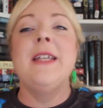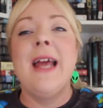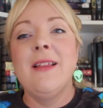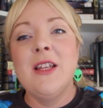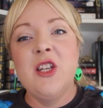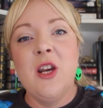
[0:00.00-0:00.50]

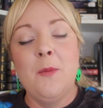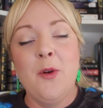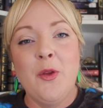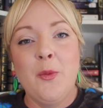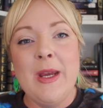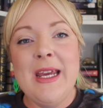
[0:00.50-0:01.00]
Challenge number
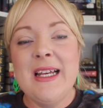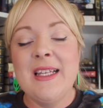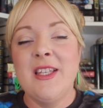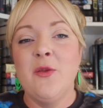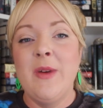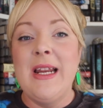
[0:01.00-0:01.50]
three
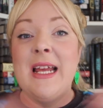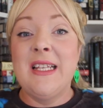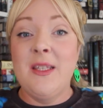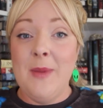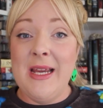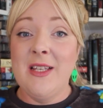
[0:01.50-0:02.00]
is to read a
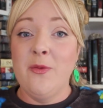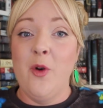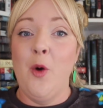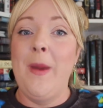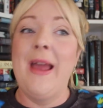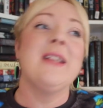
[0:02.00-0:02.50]
space
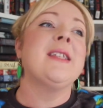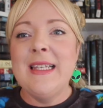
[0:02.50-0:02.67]
romance.